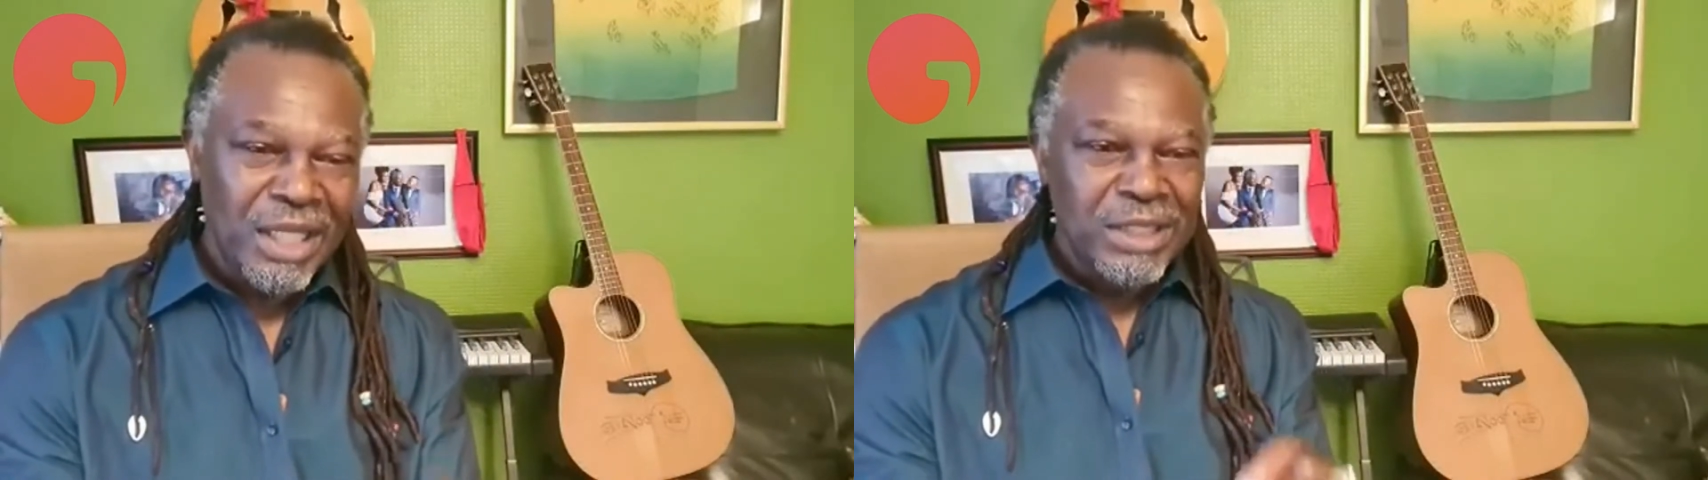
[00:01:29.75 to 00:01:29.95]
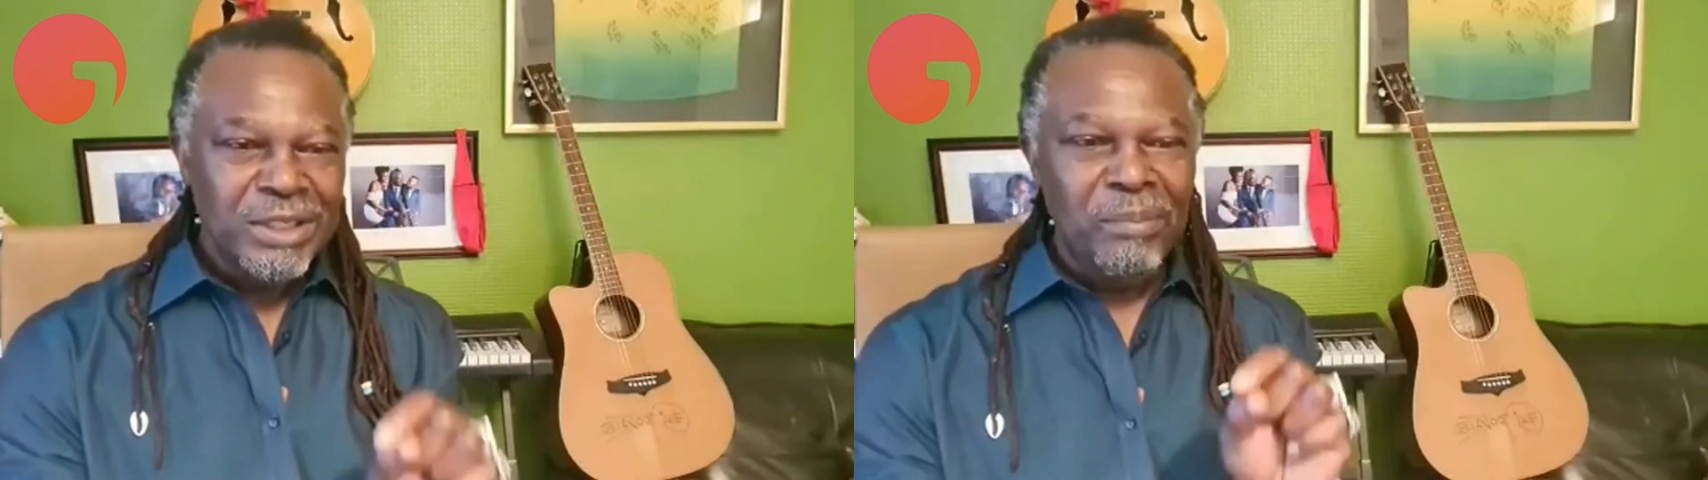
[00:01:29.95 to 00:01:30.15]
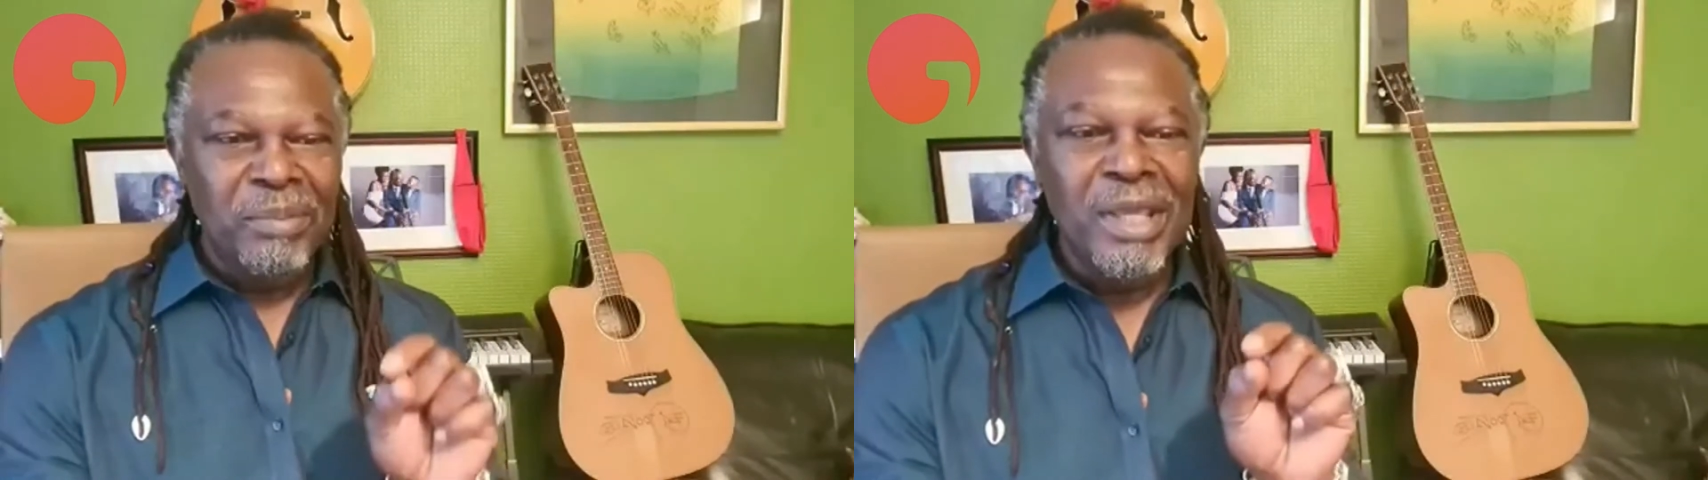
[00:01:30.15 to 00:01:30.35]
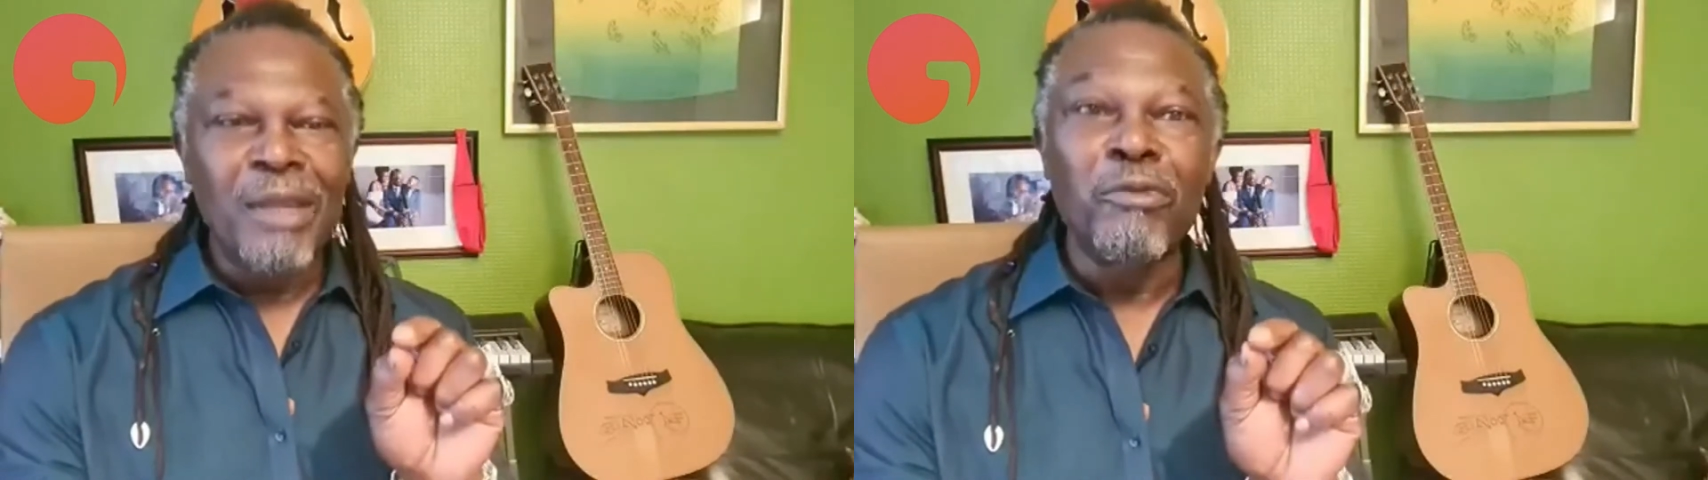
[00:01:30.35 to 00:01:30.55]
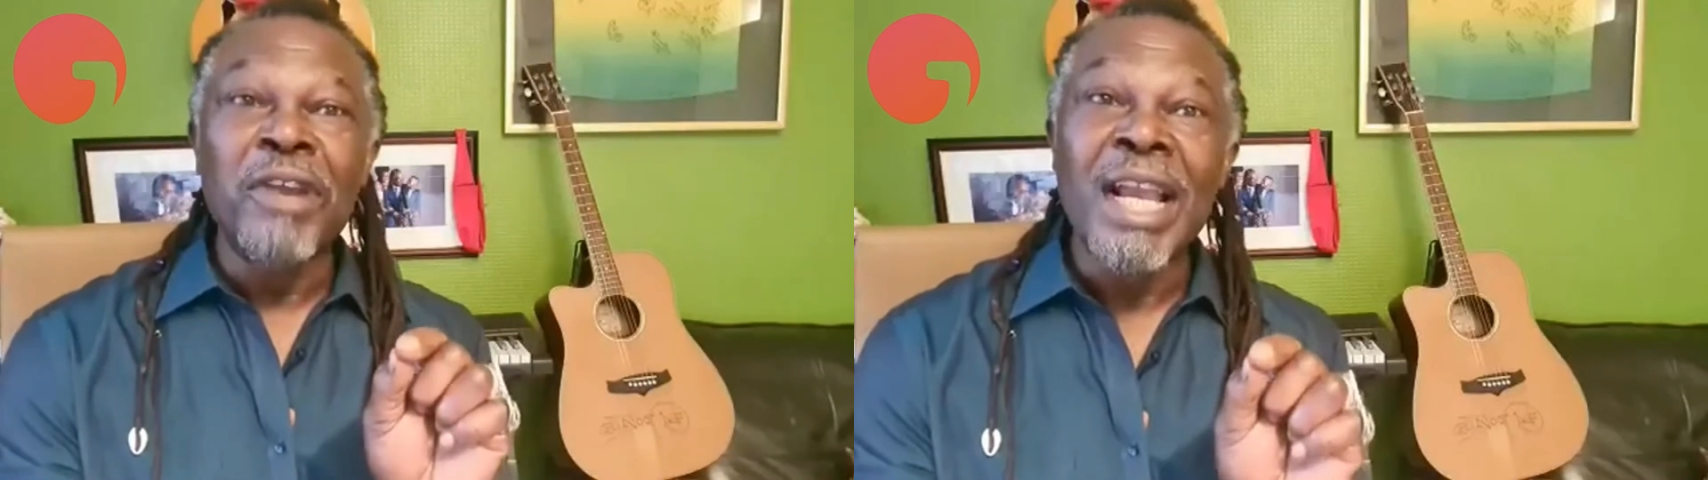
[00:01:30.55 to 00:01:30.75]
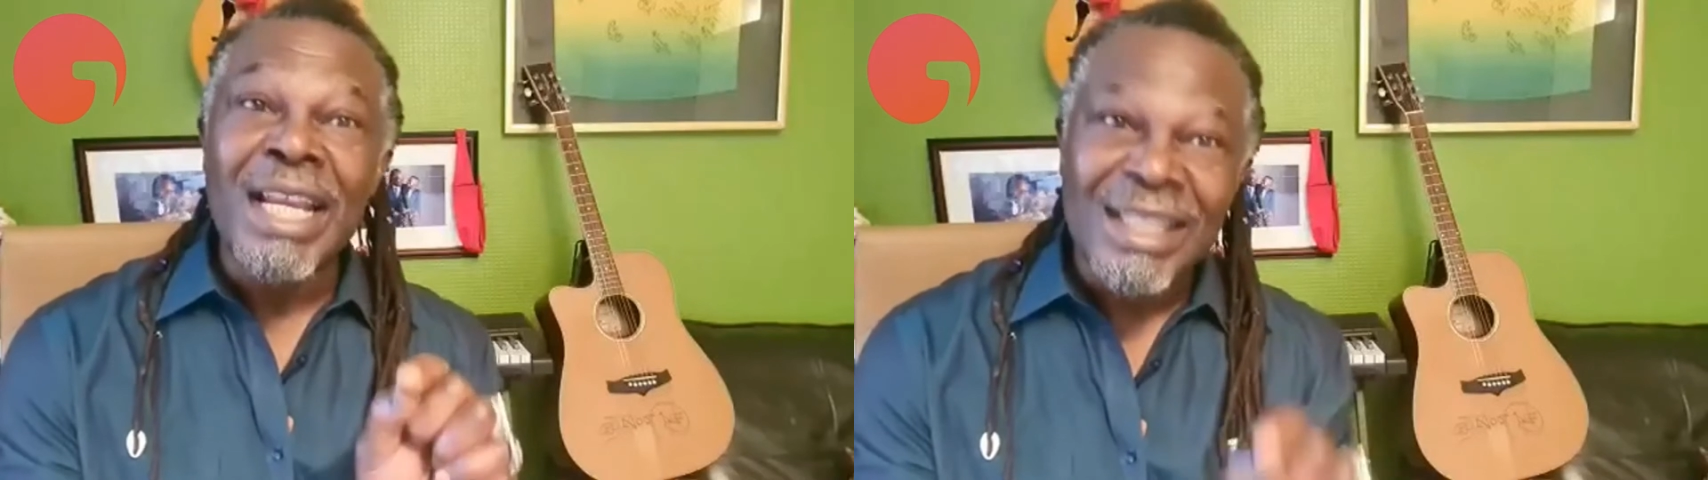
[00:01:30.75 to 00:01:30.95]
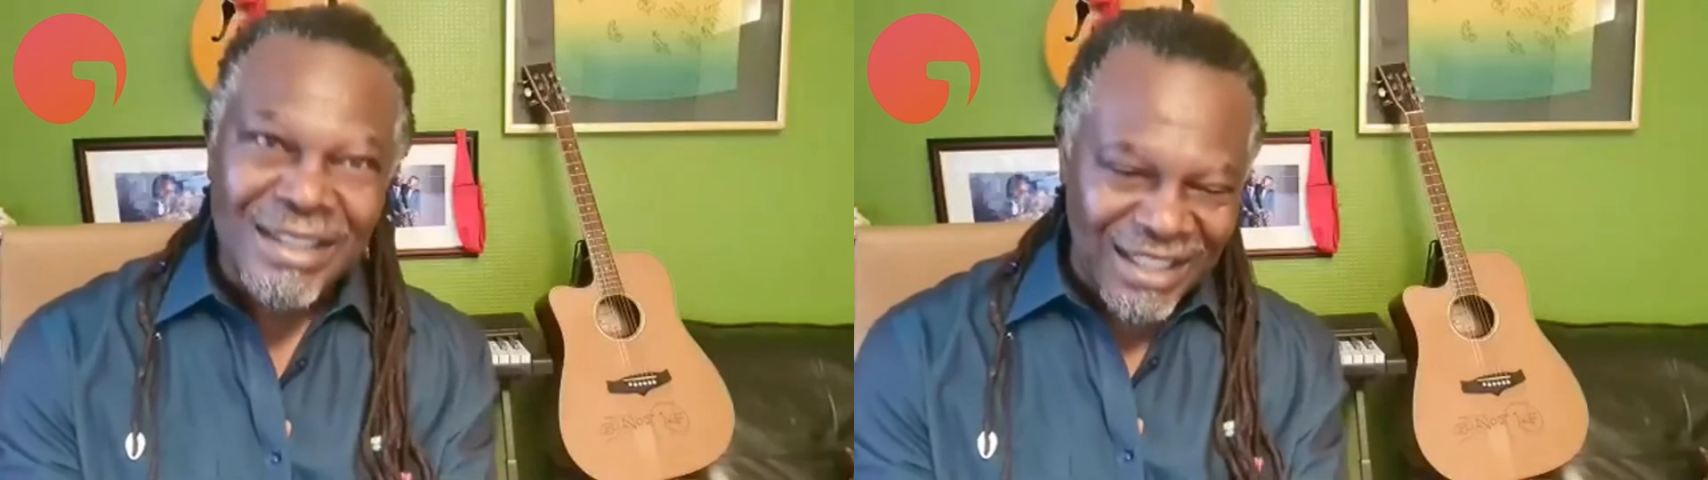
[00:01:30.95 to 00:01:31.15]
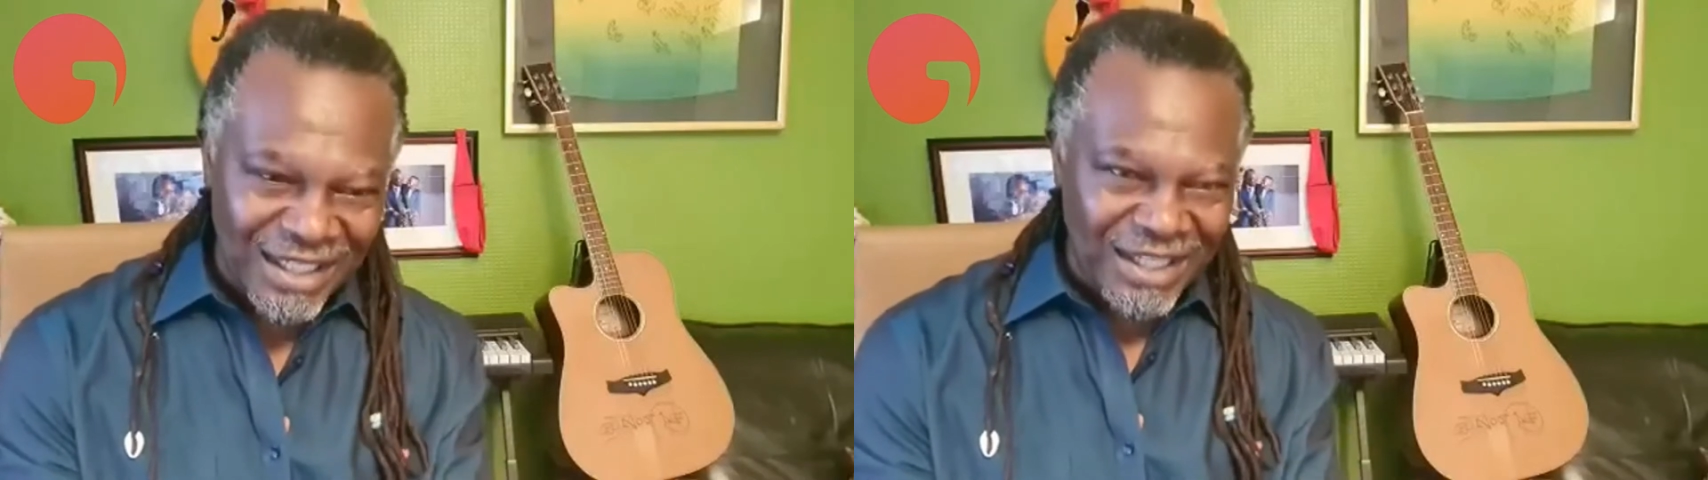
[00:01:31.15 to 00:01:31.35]
So be
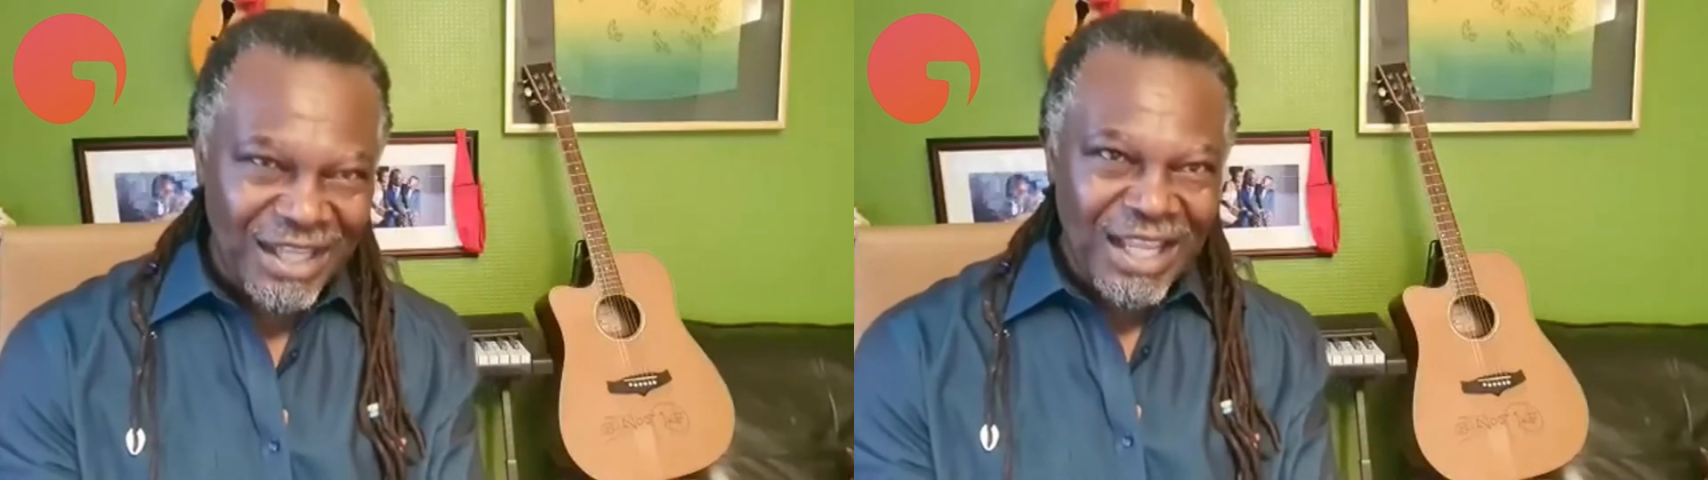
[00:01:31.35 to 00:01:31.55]
realistic